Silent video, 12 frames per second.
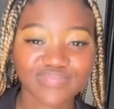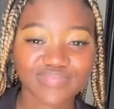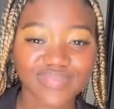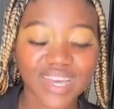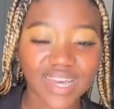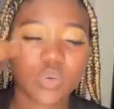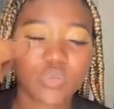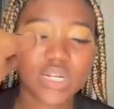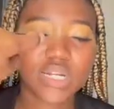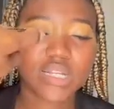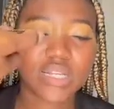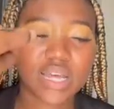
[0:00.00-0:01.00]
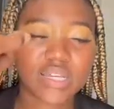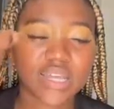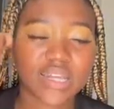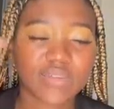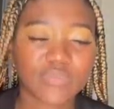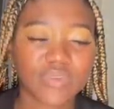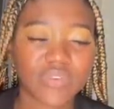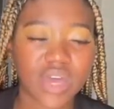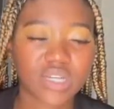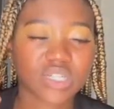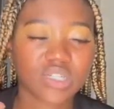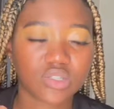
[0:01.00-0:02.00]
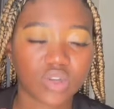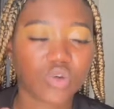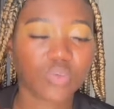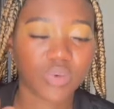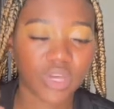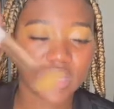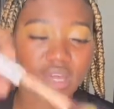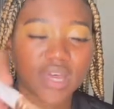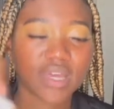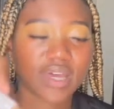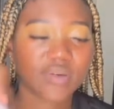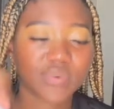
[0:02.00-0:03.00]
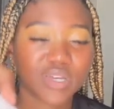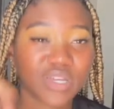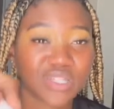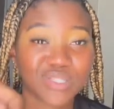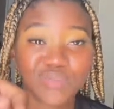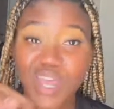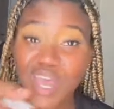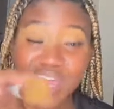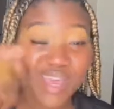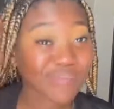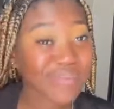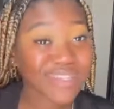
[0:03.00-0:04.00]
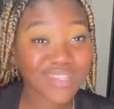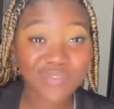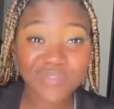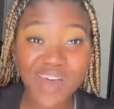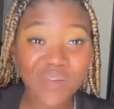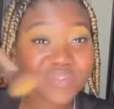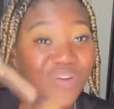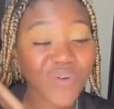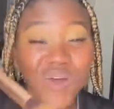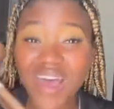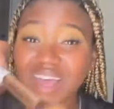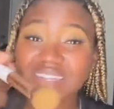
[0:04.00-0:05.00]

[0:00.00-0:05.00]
Yeah, I'm really glad that we've actually still been hanging out because it means the vibes are right.